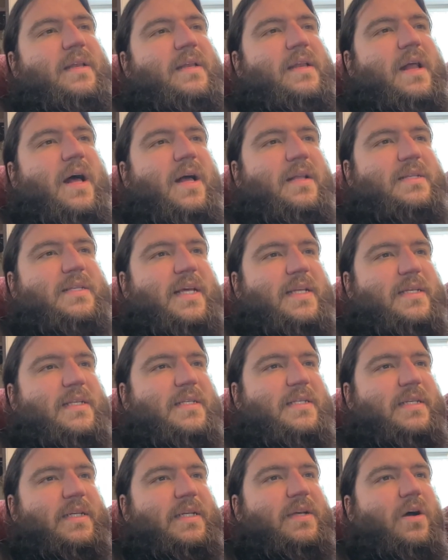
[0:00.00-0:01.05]
not tend to
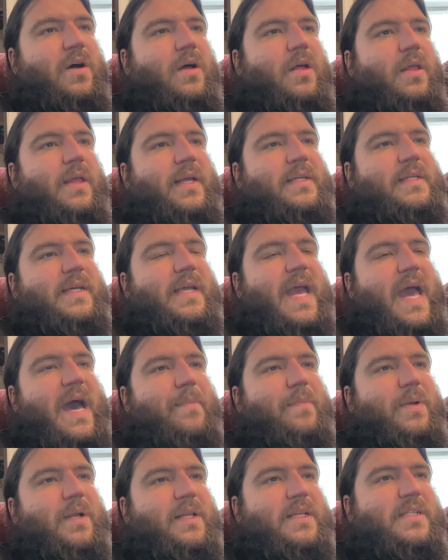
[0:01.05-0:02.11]
see all
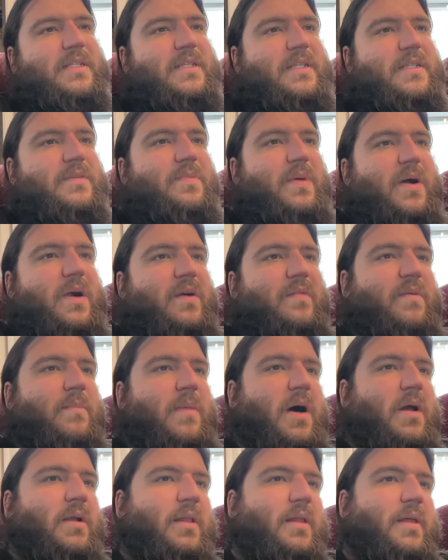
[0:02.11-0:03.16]
anti-capitalists as part of a
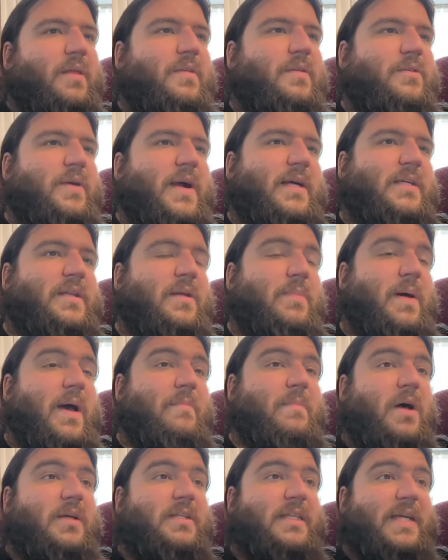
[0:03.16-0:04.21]
monolith directed by
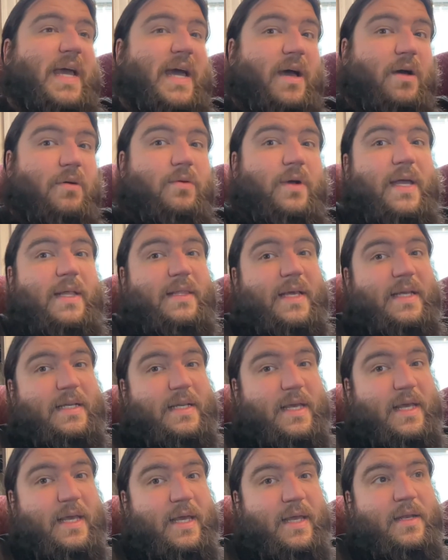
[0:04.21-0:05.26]
Moscow, and they
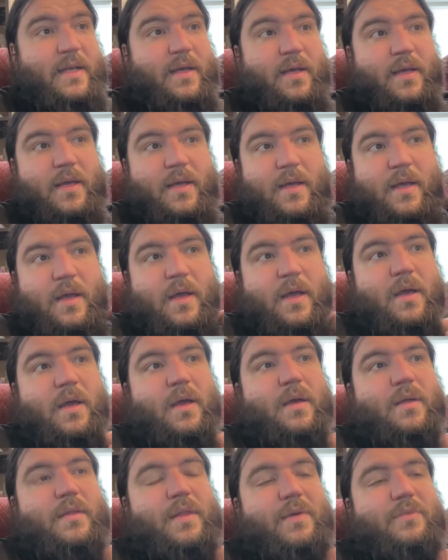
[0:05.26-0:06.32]
did,
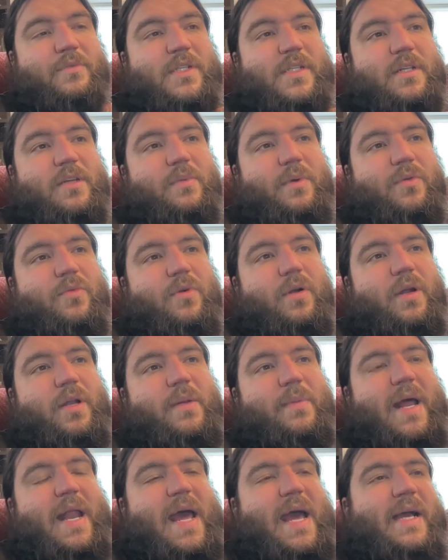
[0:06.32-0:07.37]
they would still be worried
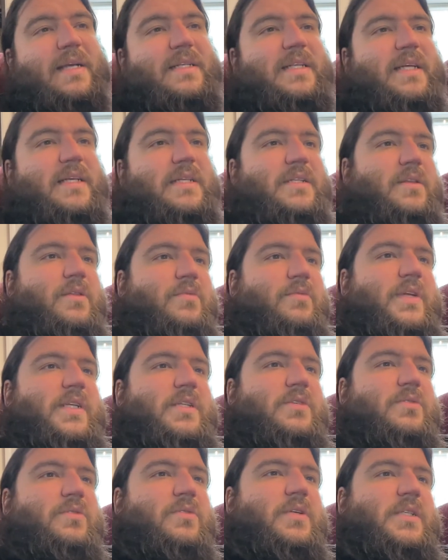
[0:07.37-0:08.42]
about access to the
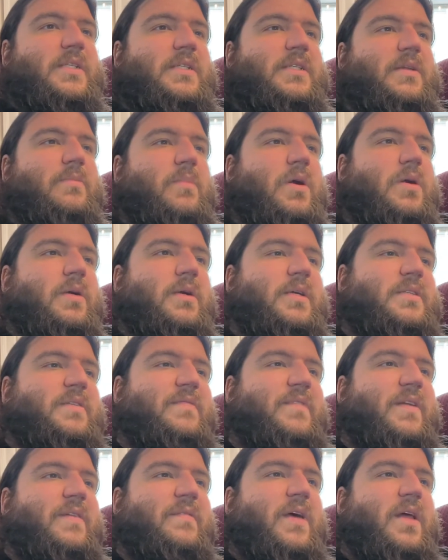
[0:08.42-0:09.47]
resources and markets
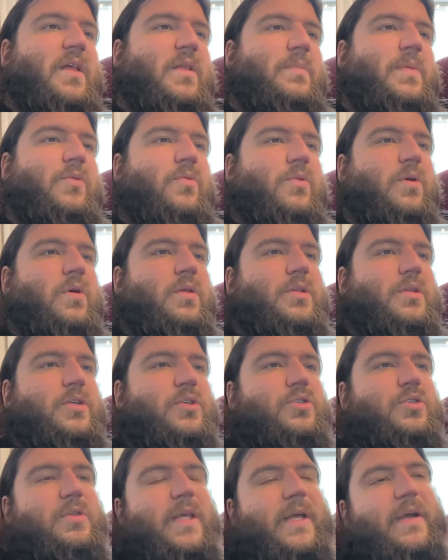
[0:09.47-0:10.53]
of the developing world
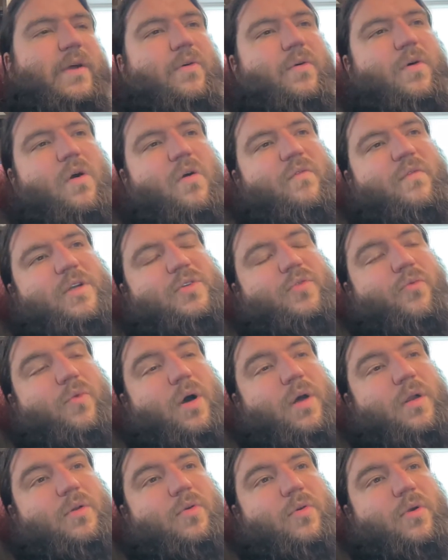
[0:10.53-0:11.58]
should they go over to
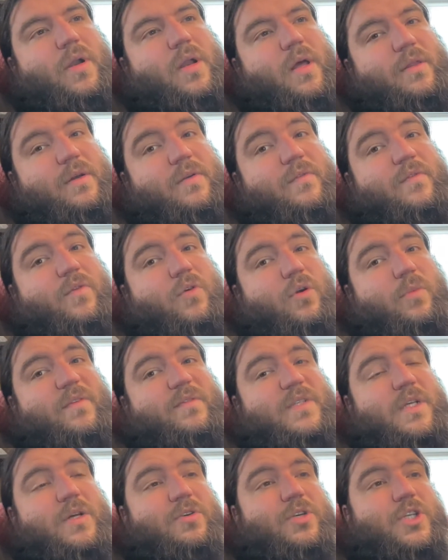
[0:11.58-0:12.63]
one or another form
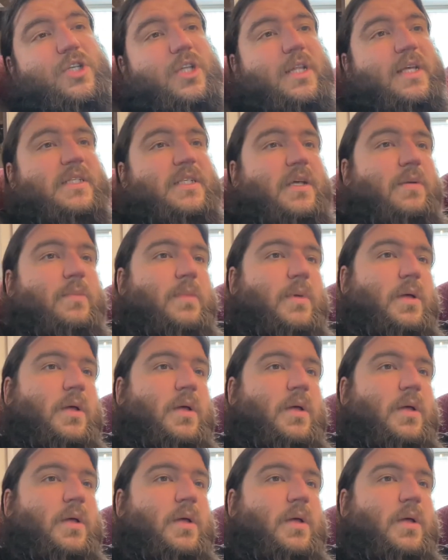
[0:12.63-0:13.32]
of socialism.